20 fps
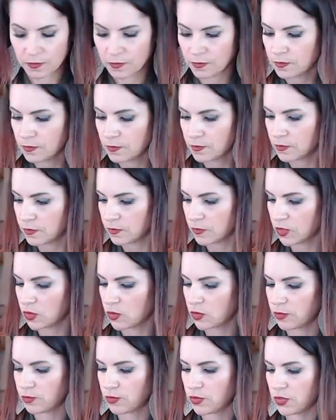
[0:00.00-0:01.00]
I'm
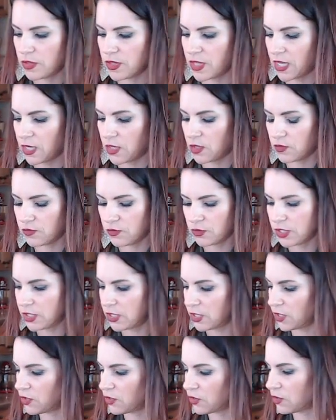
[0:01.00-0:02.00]
going to put that over
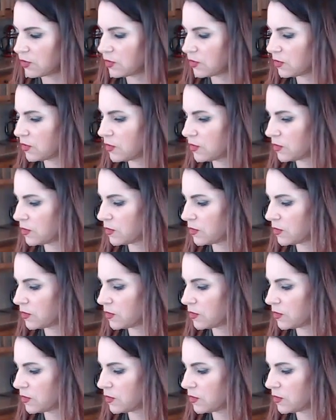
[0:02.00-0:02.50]
here.